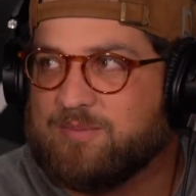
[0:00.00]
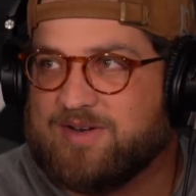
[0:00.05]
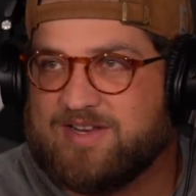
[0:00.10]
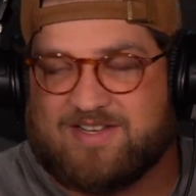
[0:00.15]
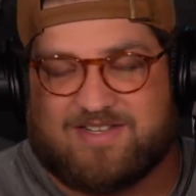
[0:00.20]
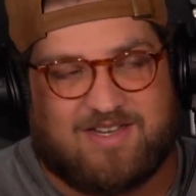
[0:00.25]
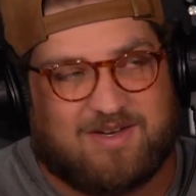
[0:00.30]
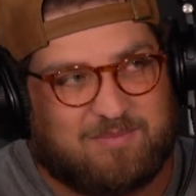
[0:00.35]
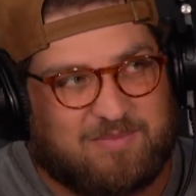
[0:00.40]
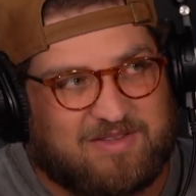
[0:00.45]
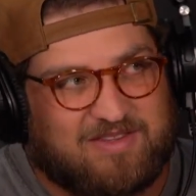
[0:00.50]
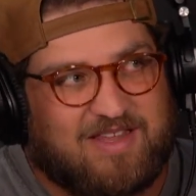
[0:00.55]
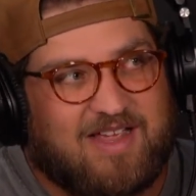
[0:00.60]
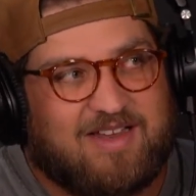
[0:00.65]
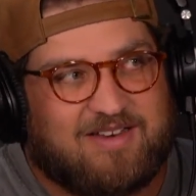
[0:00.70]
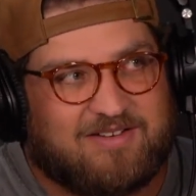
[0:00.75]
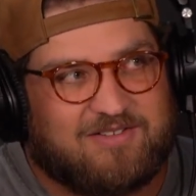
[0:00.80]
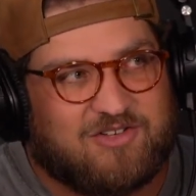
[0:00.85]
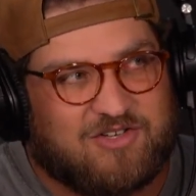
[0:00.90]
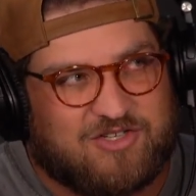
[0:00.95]
But he's like, but
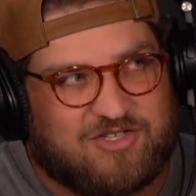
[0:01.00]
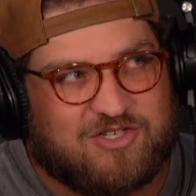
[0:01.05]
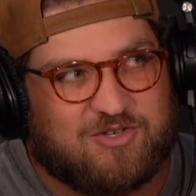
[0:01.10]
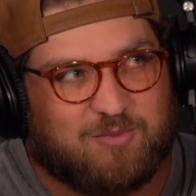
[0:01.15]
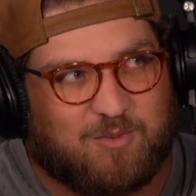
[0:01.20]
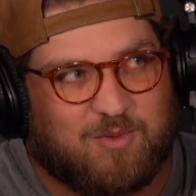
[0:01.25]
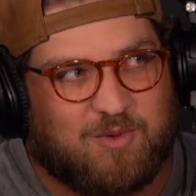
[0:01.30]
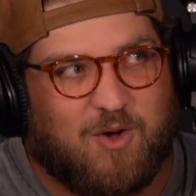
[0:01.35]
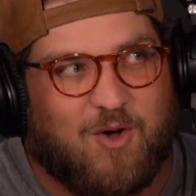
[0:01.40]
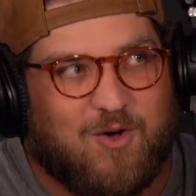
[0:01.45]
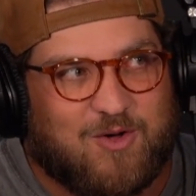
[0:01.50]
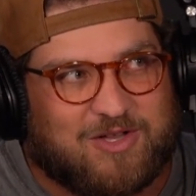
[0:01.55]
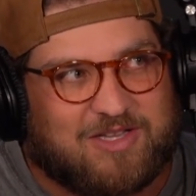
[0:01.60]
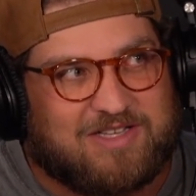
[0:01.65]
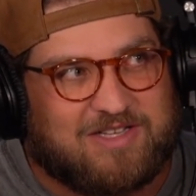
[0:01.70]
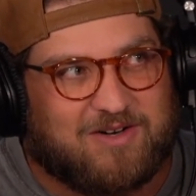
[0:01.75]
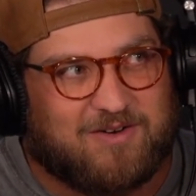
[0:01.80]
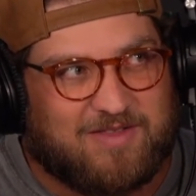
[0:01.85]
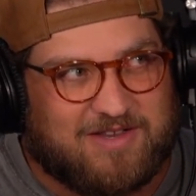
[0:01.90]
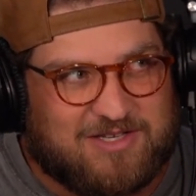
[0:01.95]
that, just so we're all
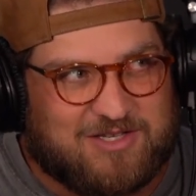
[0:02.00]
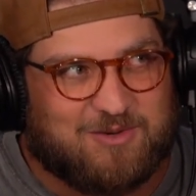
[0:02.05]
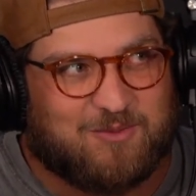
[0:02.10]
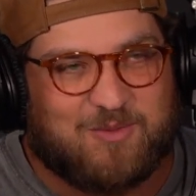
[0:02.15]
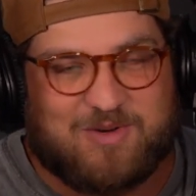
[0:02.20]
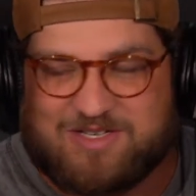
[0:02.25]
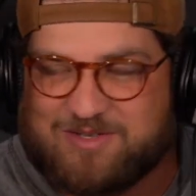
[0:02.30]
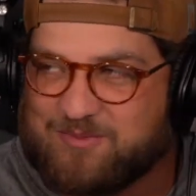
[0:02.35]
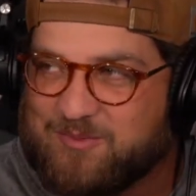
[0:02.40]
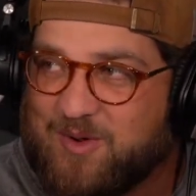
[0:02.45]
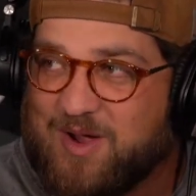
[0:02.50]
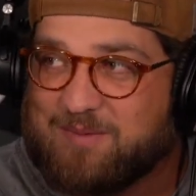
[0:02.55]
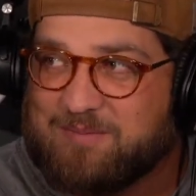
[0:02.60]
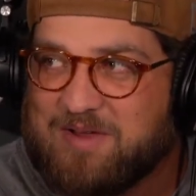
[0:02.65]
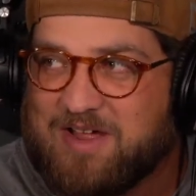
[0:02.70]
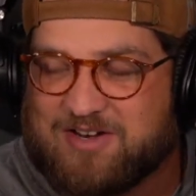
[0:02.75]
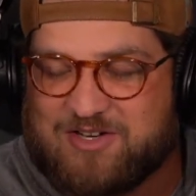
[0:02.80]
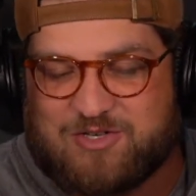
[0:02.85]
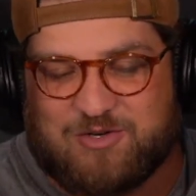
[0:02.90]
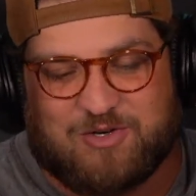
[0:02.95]
clear, that's the reason why I'm
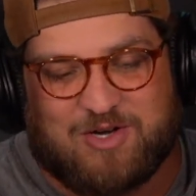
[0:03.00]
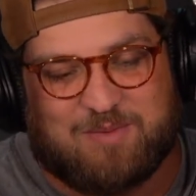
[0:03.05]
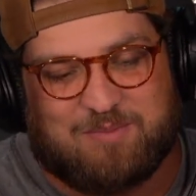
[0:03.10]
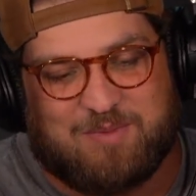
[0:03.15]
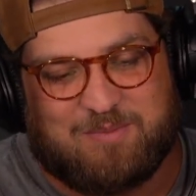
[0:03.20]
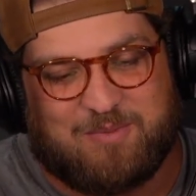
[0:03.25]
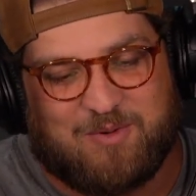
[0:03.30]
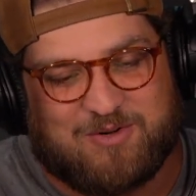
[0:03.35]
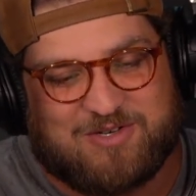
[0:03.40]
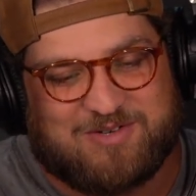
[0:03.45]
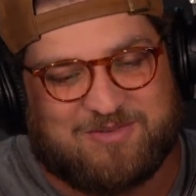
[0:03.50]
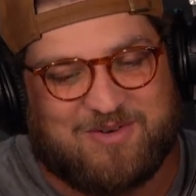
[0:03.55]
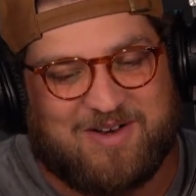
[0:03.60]
not showing up in person